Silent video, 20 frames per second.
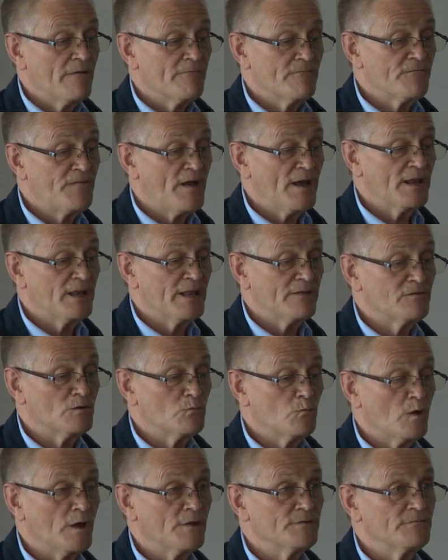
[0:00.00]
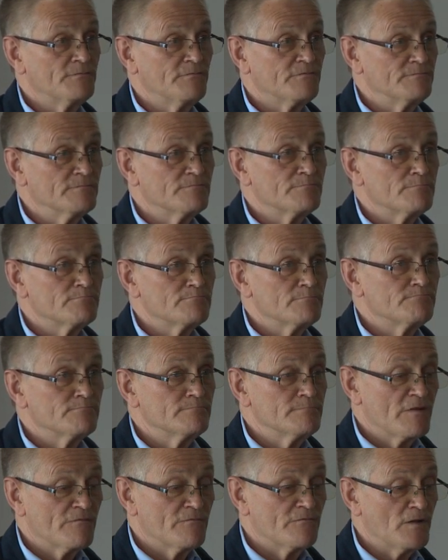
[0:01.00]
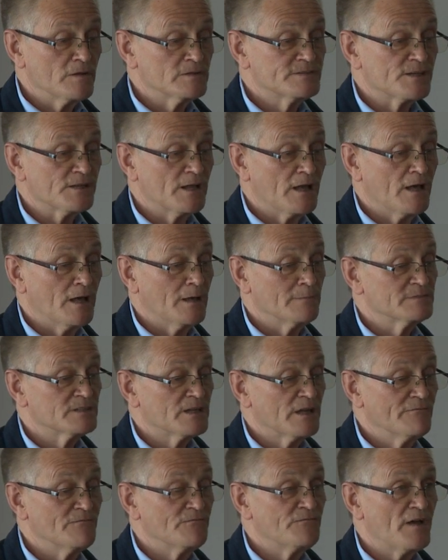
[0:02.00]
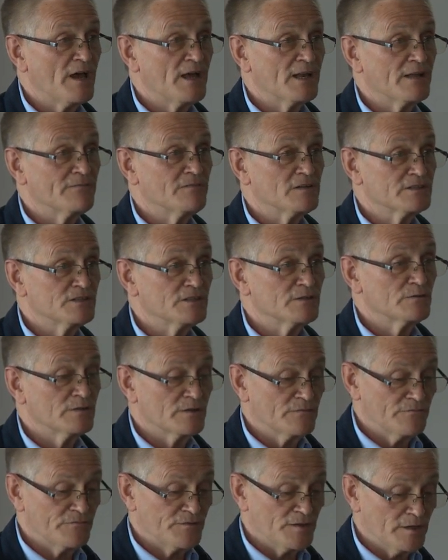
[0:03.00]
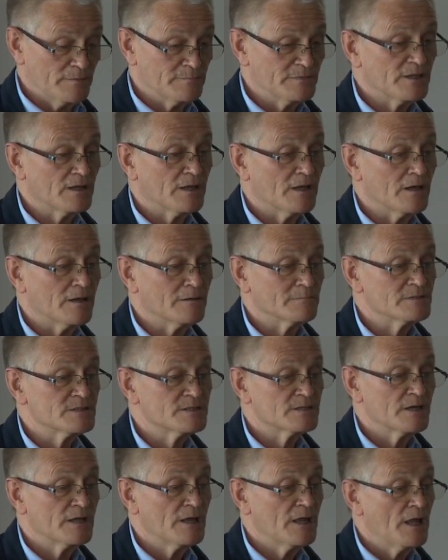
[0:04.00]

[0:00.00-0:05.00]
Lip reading: fire level 1 false alarms, and fire level 2 confirmed alarms.